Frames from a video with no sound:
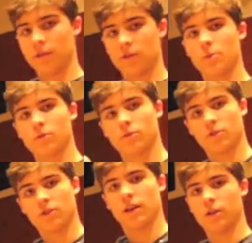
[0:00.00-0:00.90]
You have
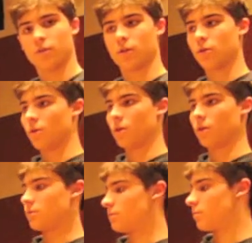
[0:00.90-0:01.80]
someone sing or
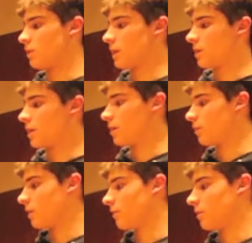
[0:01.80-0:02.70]
record or play
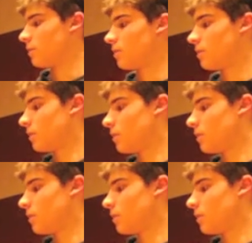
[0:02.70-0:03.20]
piano or whatever,